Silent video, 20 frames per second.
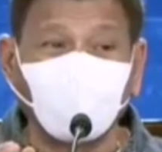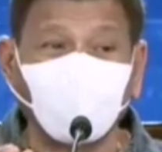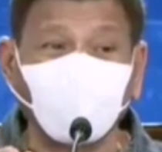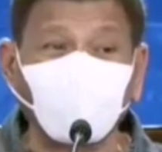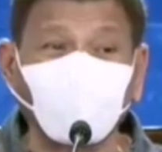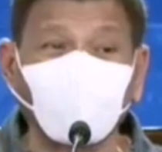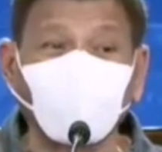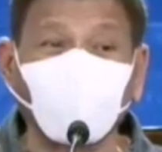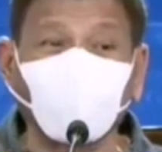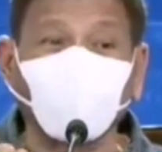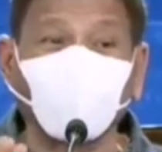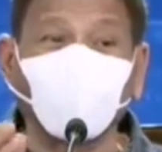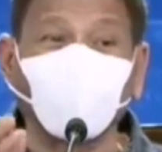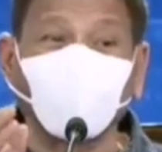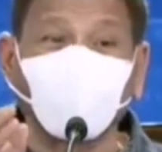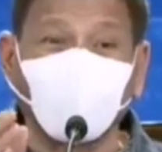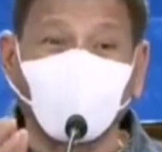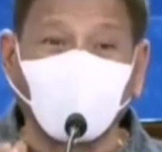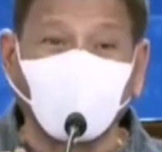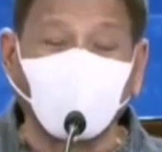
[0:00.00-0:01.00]

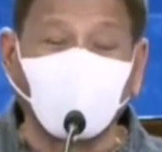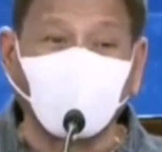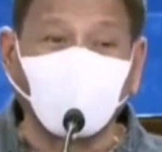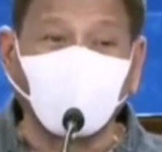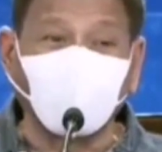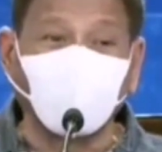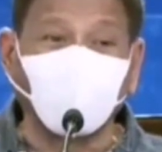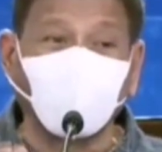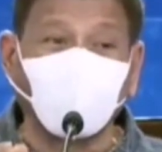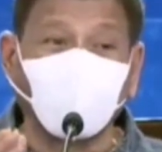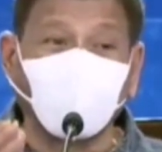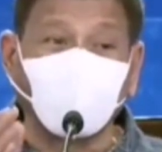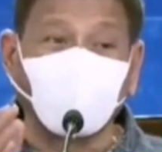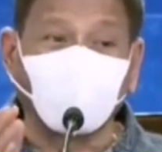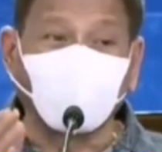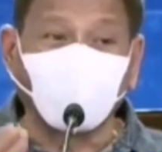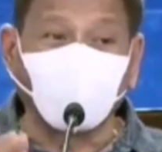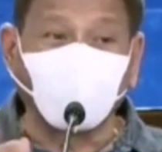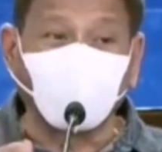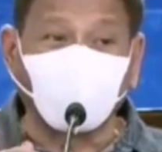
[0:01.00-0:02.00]
restoring the
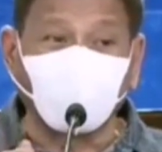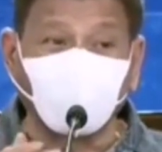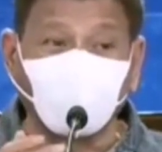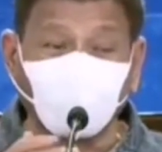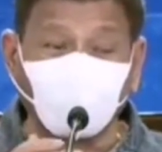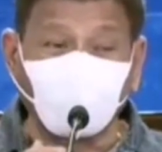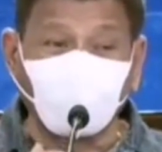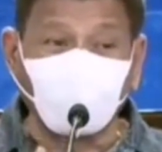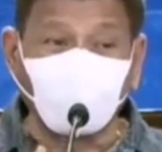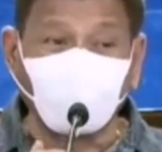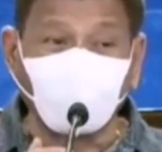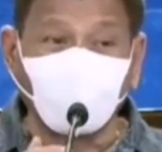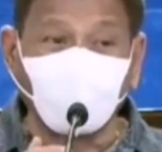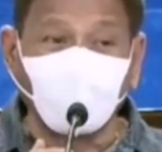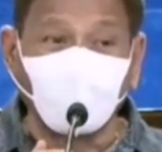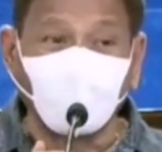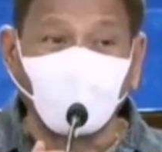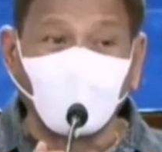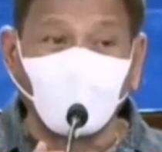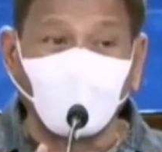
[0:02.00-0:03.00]
mandatory use
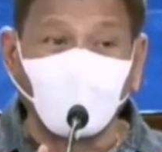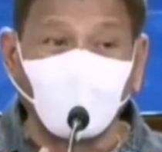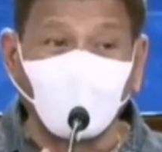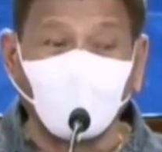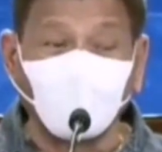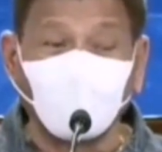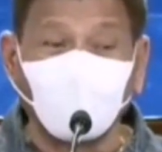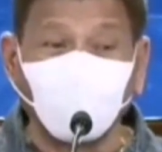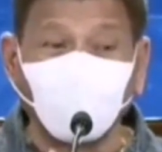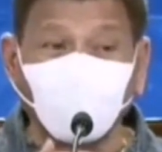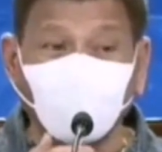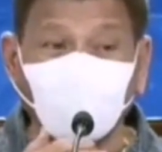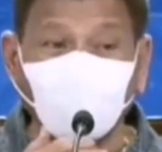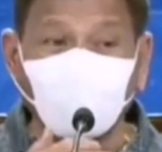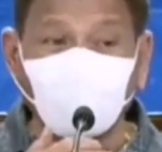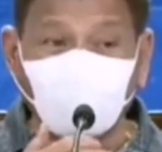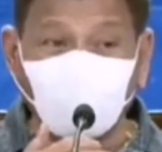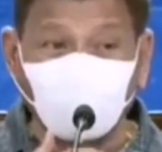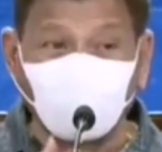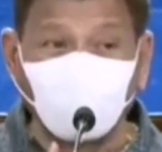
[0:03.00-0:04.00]
of the
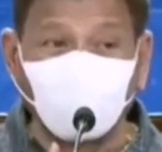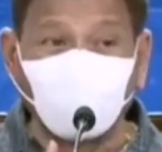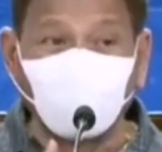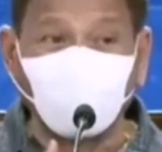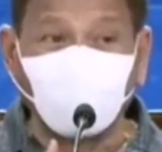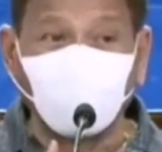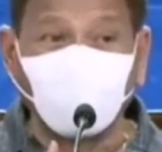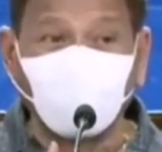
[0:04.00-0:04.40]
face shield.